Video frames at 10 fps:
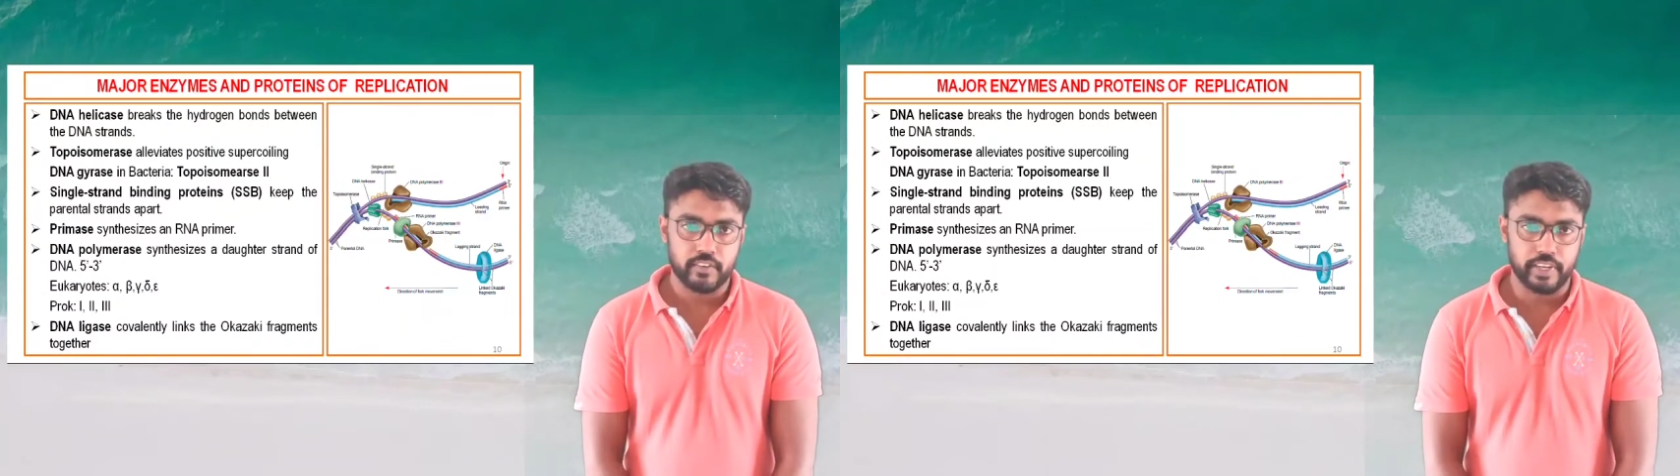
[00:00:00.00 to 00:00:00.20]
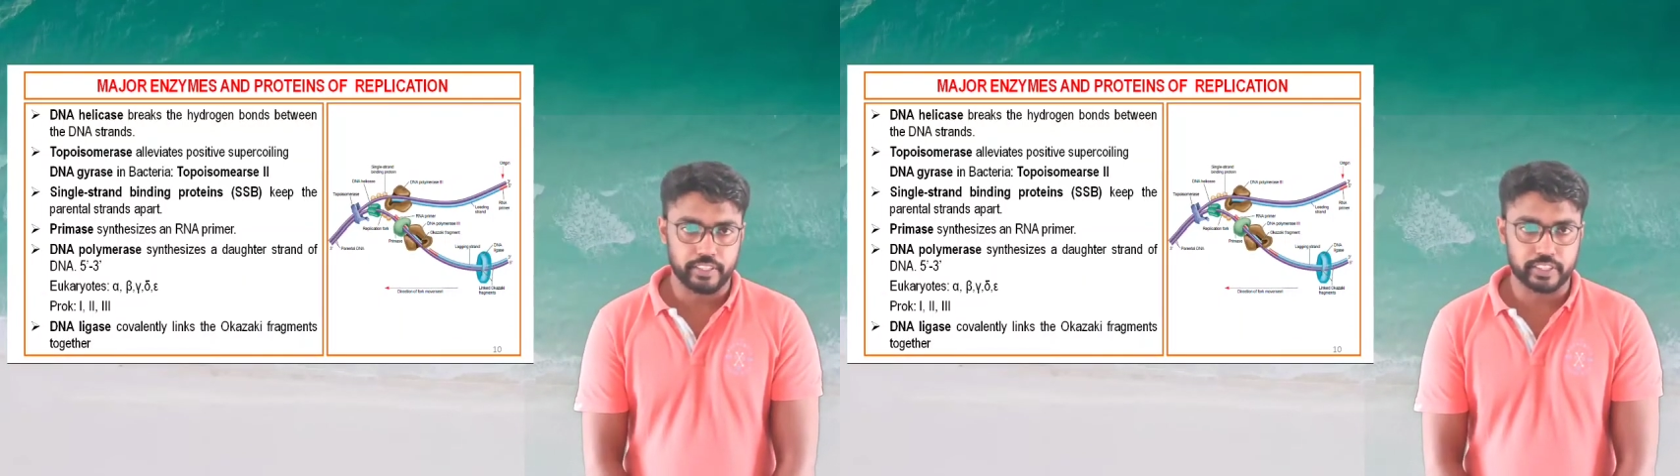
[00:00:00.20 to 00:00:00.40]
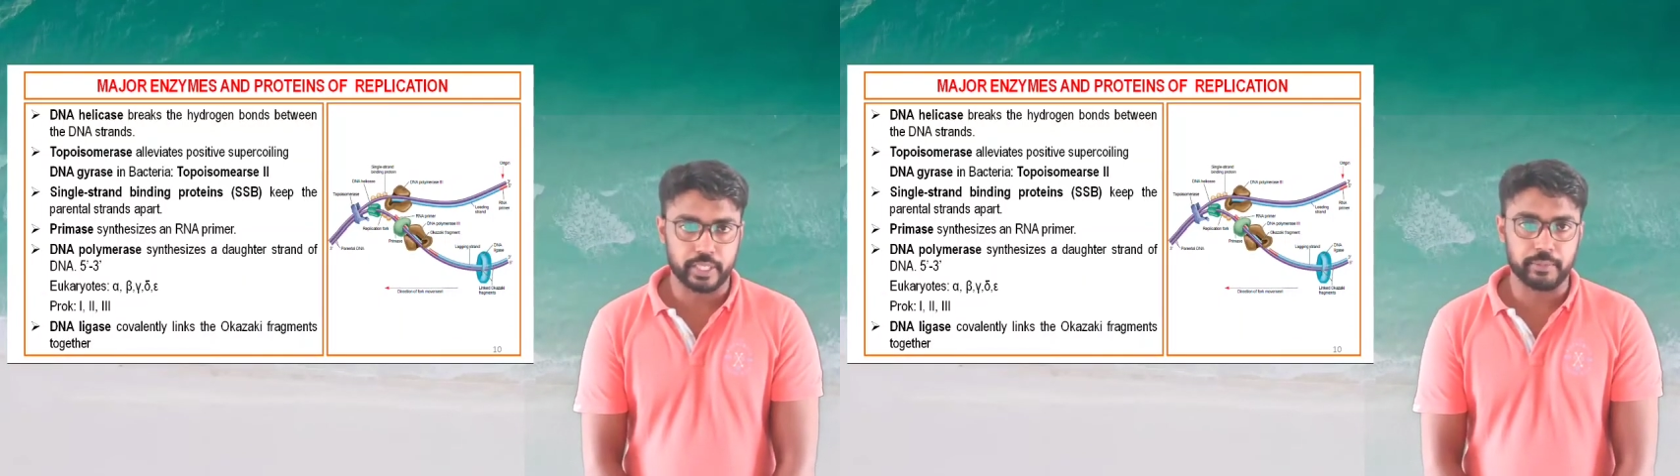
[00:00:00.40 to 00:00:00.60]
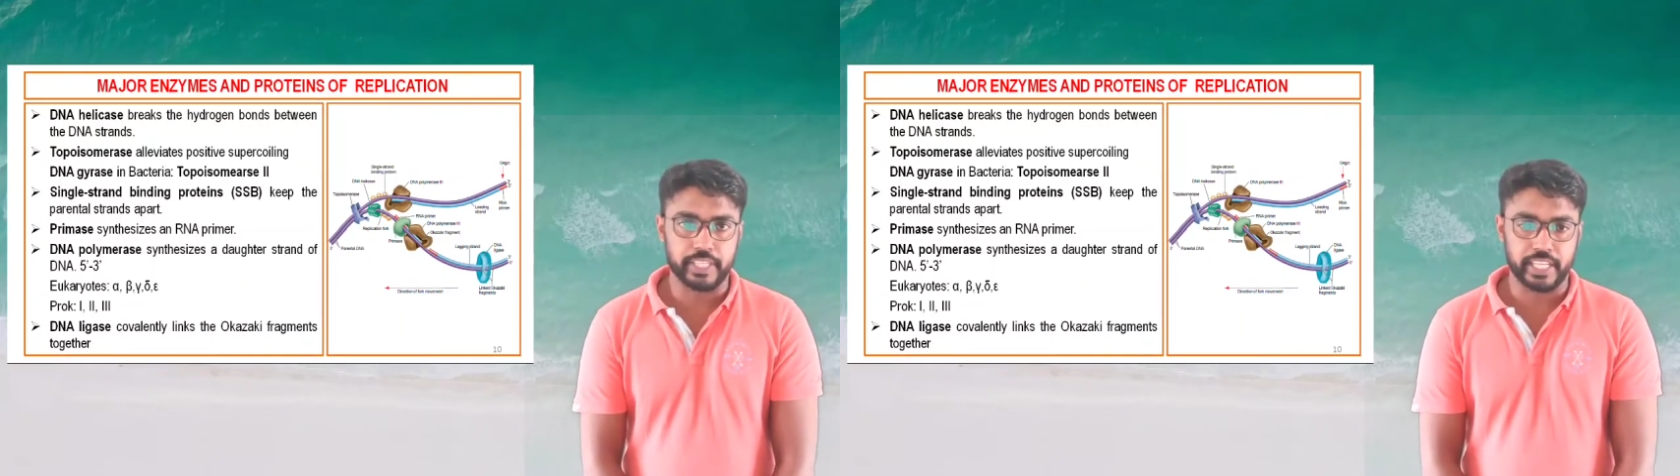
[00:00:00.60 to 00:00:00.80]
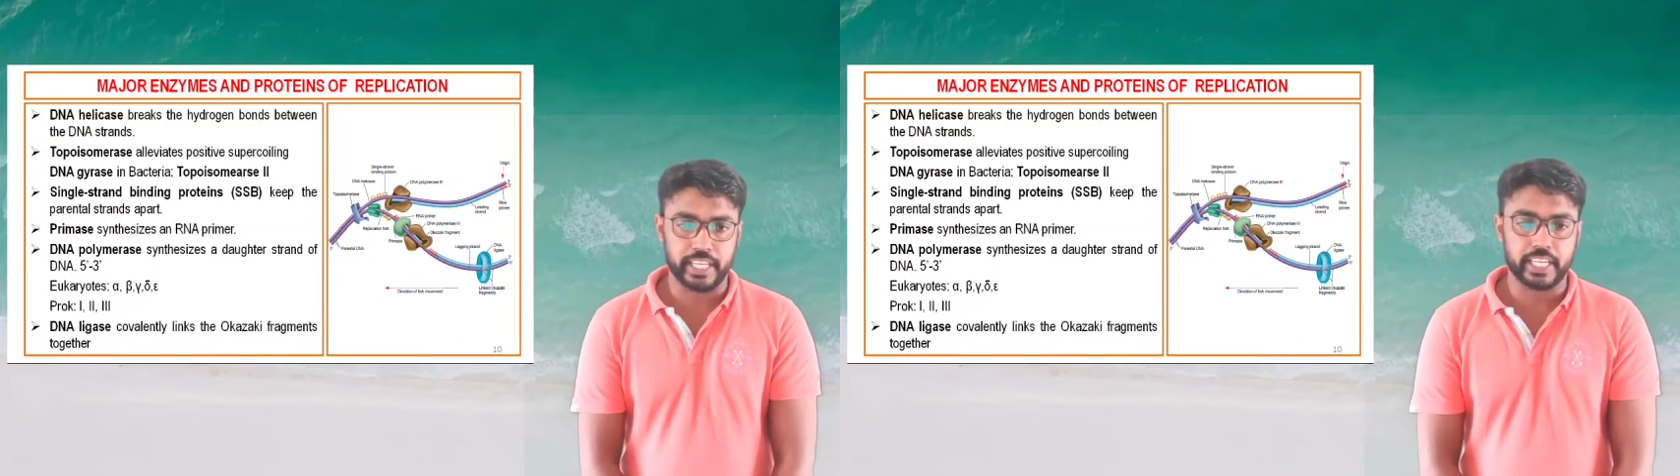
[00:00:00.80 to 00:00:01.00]
enzyme
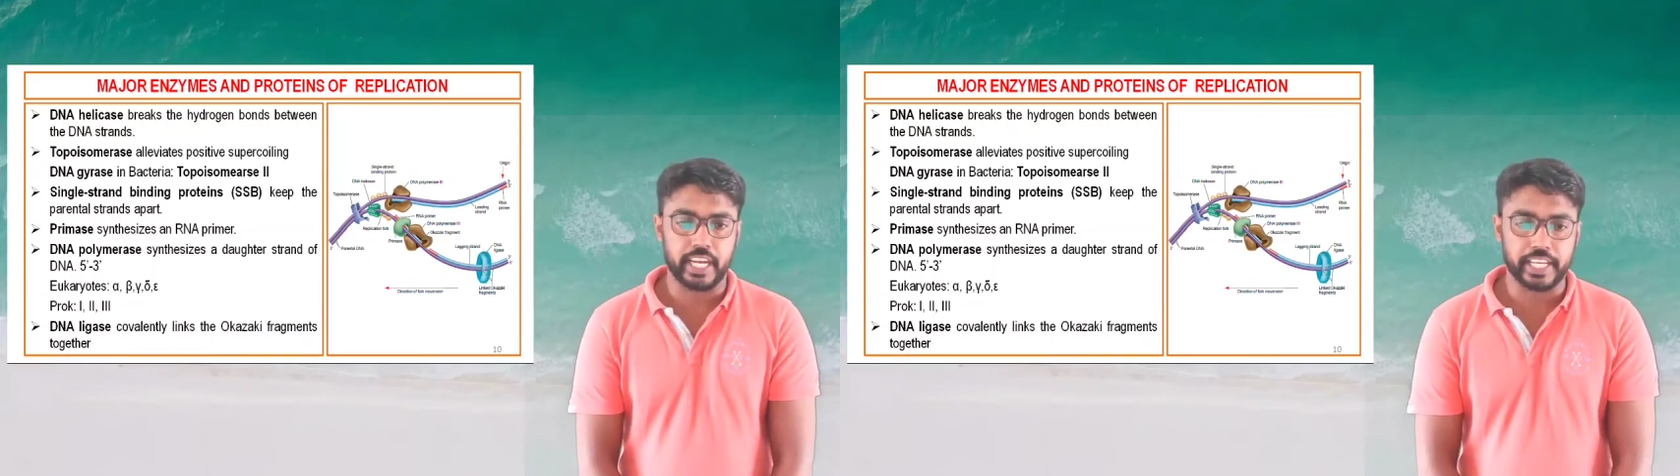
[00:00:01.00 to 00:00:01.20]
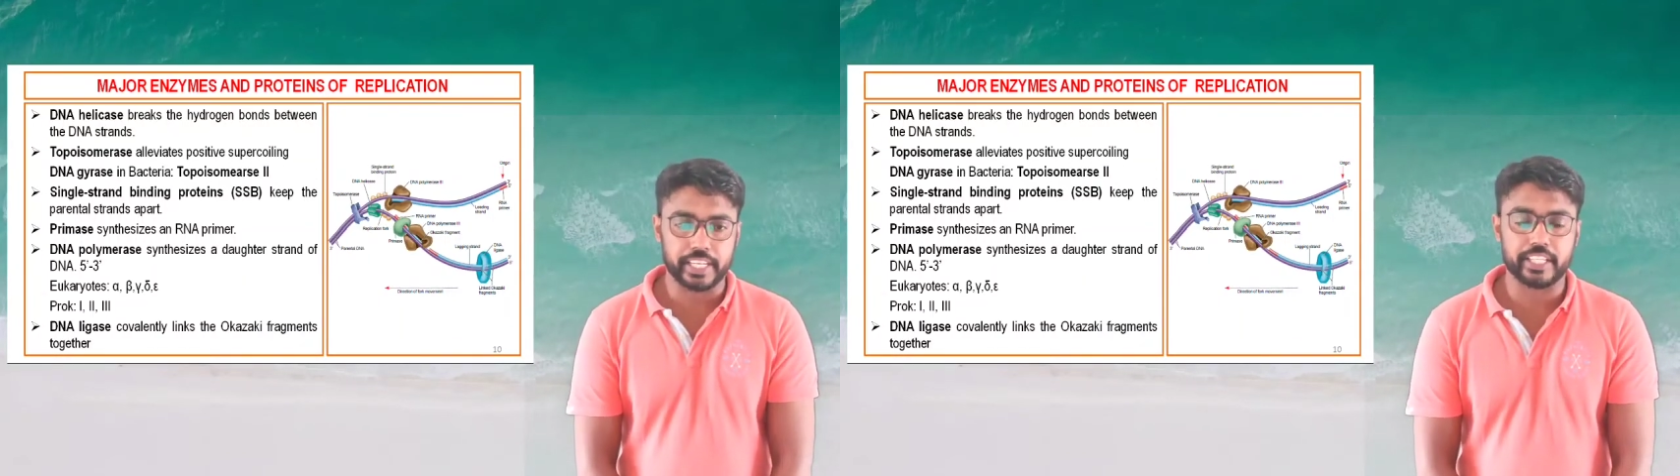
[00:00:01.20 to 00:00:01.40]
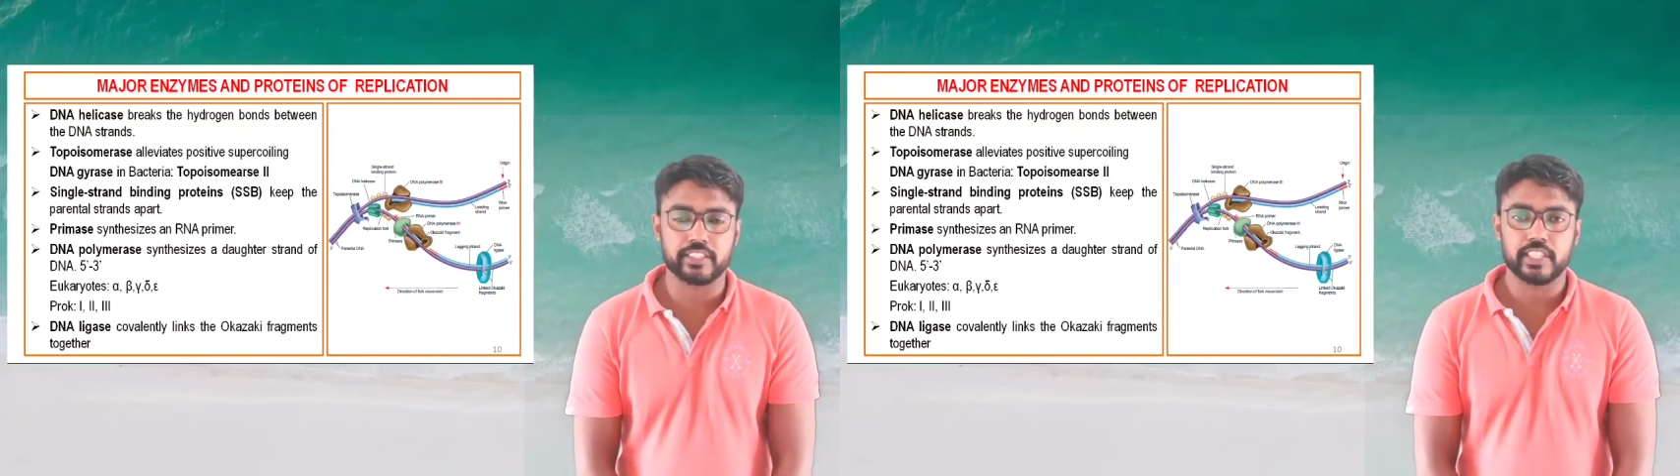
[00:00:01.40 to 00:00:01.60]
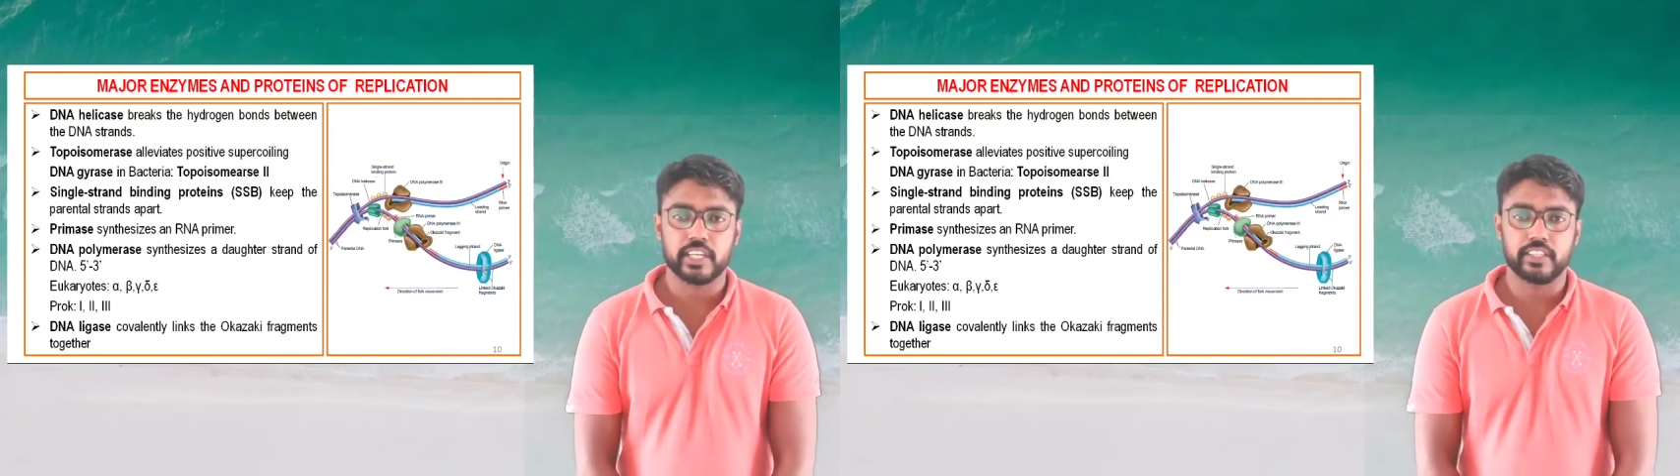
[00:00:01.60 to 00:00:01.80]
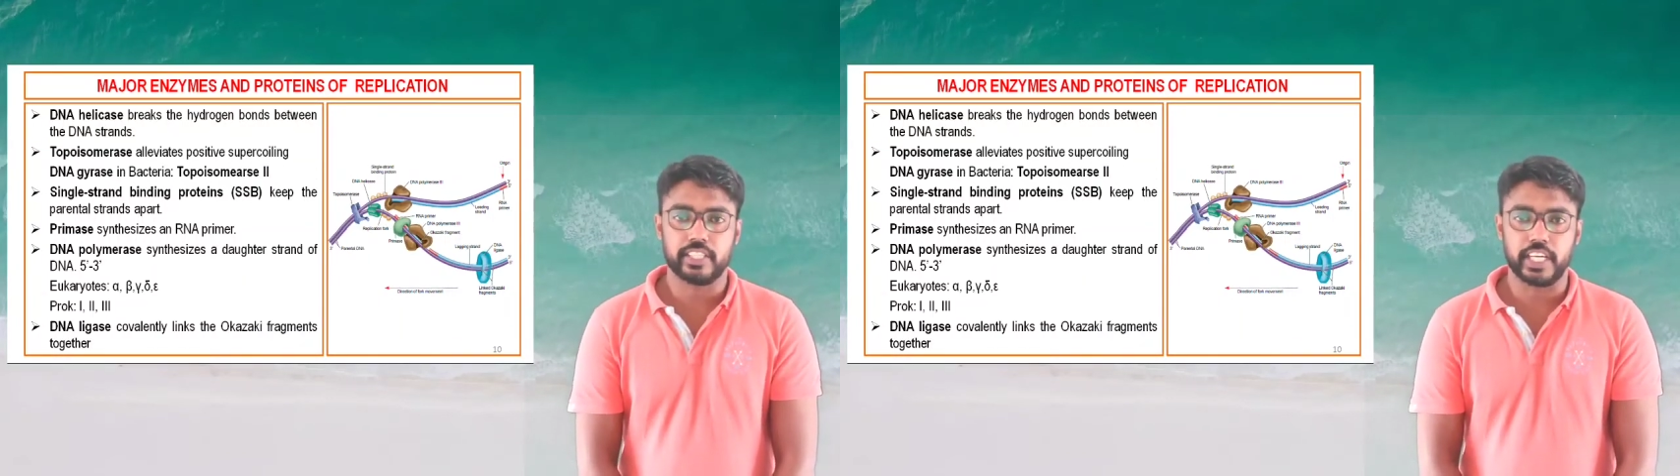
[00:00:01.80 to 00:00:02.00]
DNA
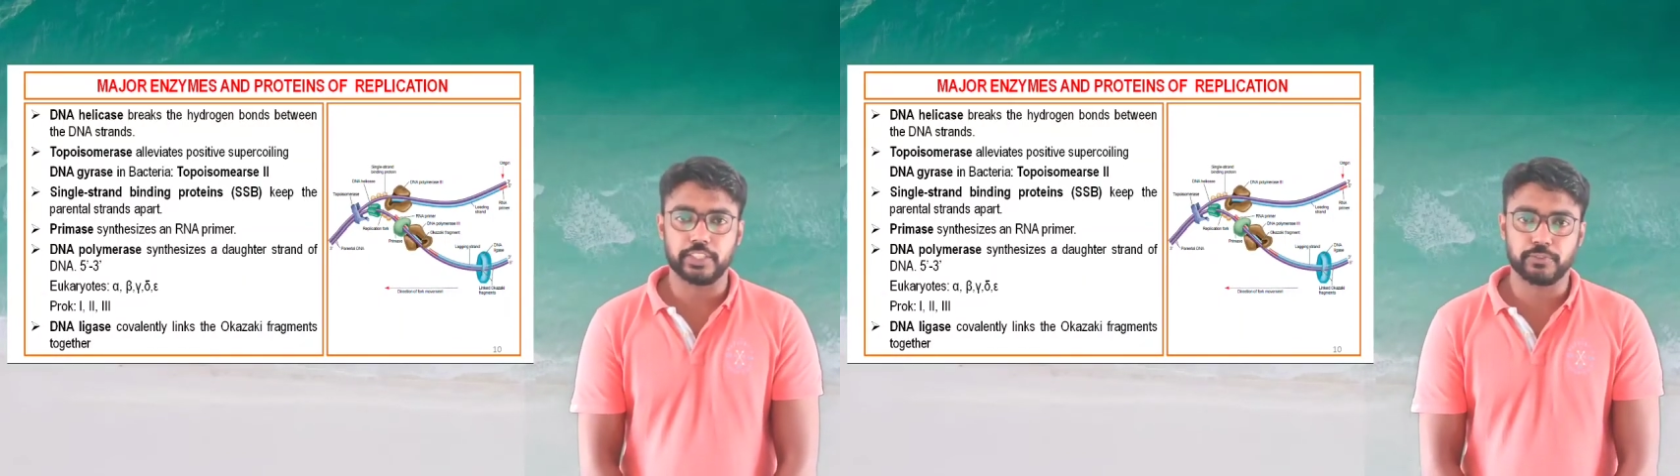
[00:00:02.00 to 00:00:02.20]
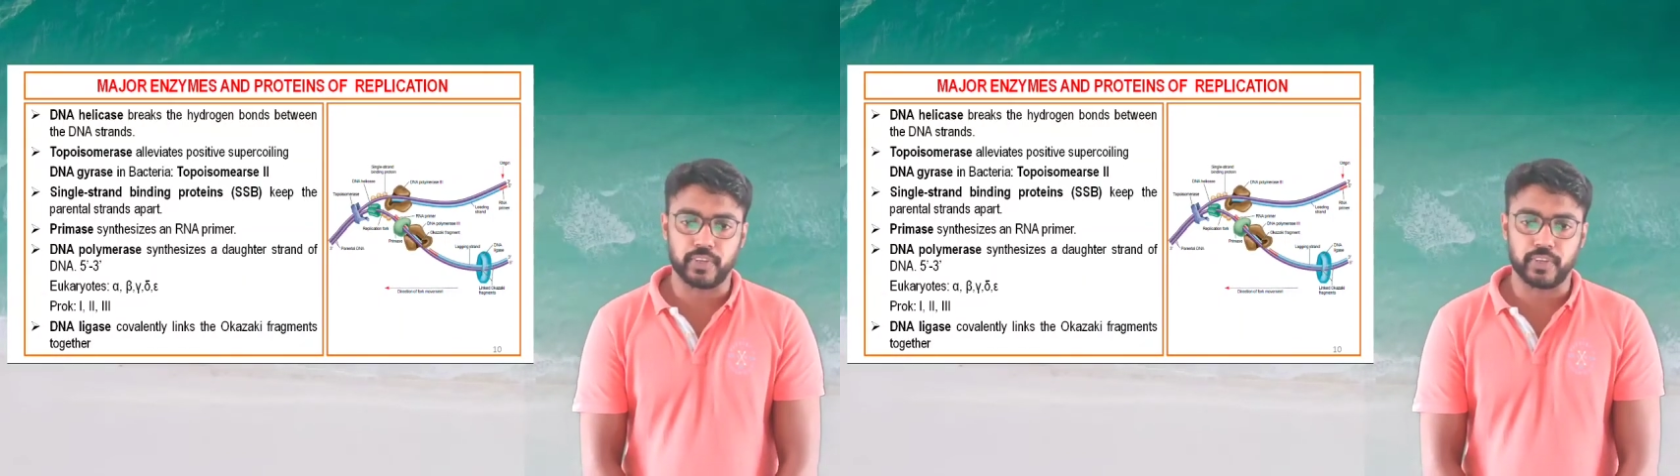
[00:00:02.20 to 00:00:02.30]
gyrase that